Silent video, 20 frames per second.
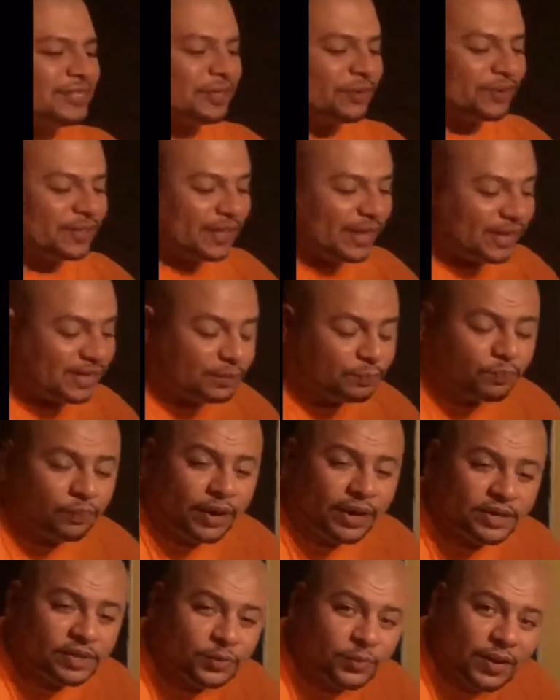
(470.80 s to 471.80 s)
so God. Kelly
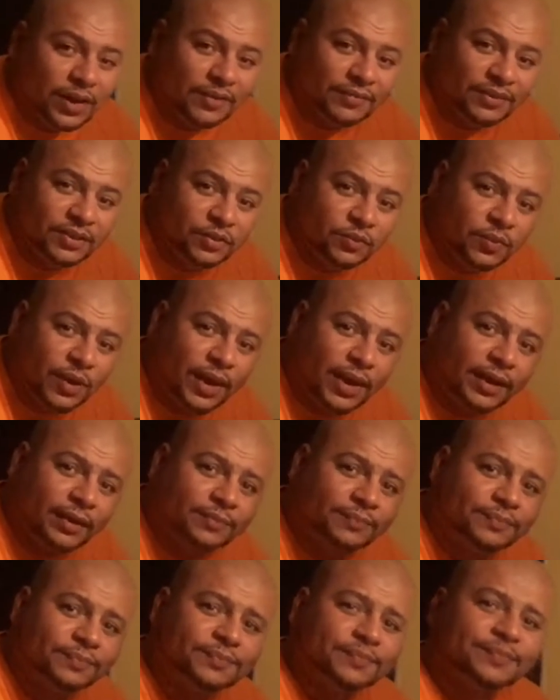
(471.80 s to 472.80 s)
Price, wherever you
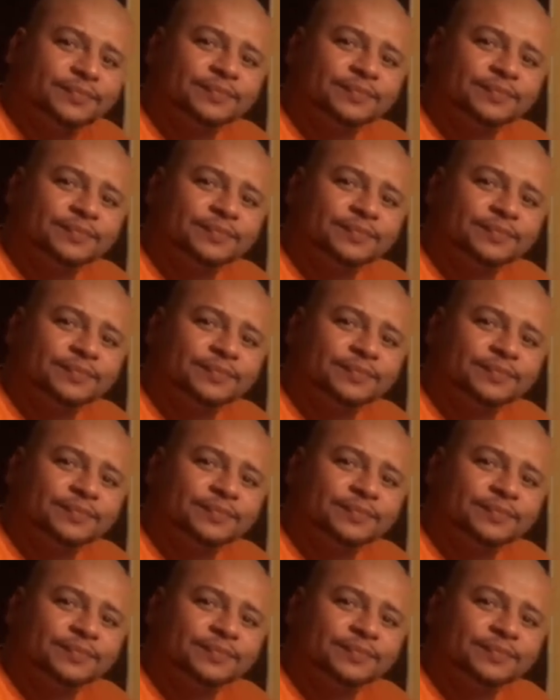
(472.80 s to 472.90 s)
at,